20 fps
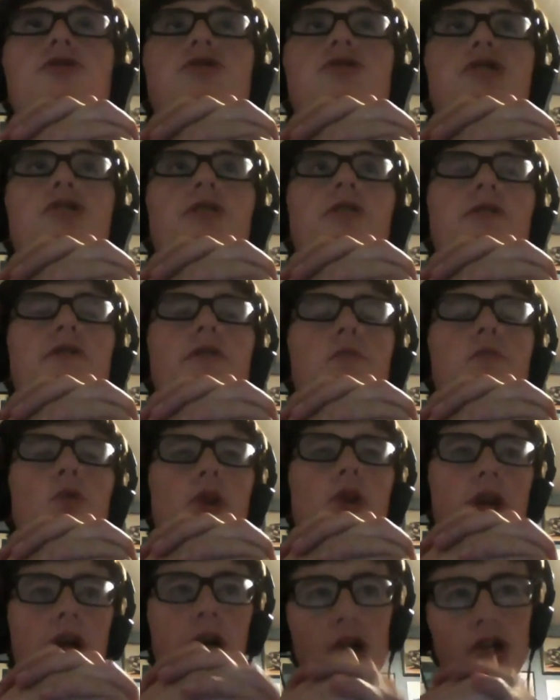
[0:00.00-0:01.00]
turn off the
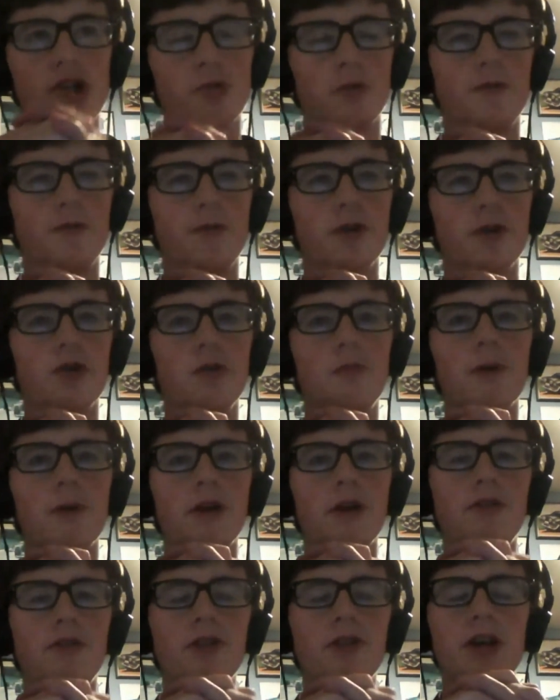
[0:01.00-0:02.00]
more casual viewer,
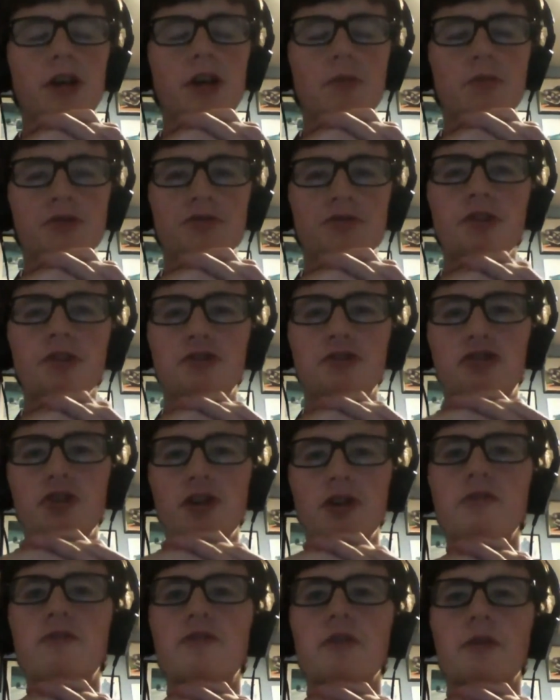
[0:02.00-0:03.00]
but I think it was a real
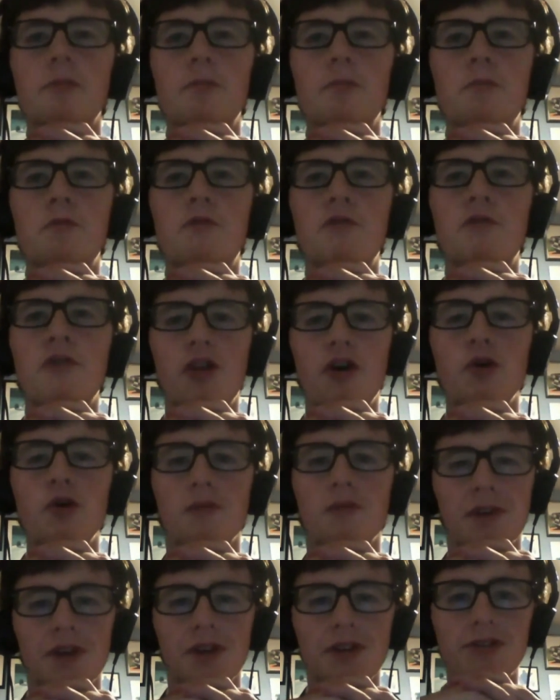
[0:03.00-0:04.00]
treat for the
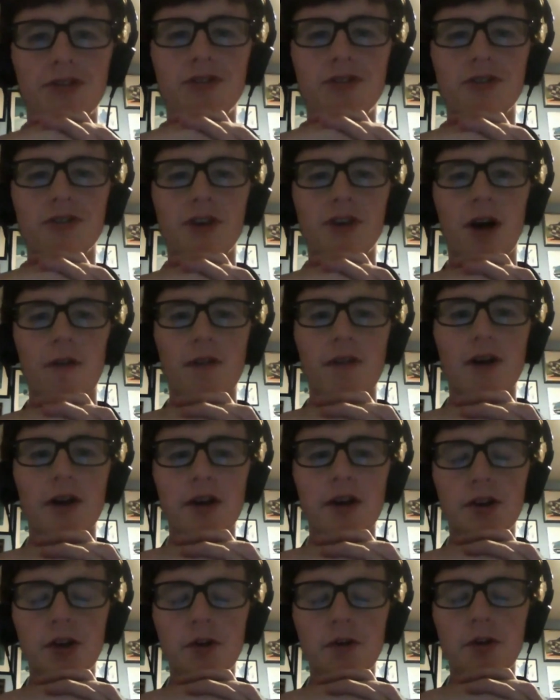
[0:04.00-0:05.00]
Whovians out there,
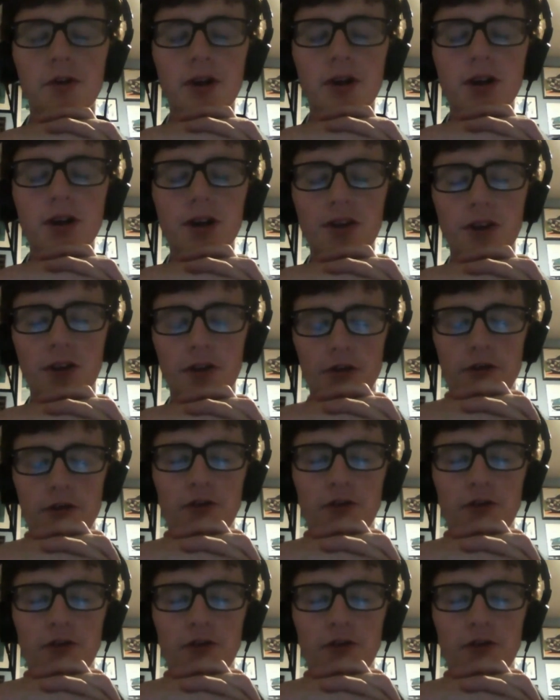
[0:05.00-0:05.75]
you know? The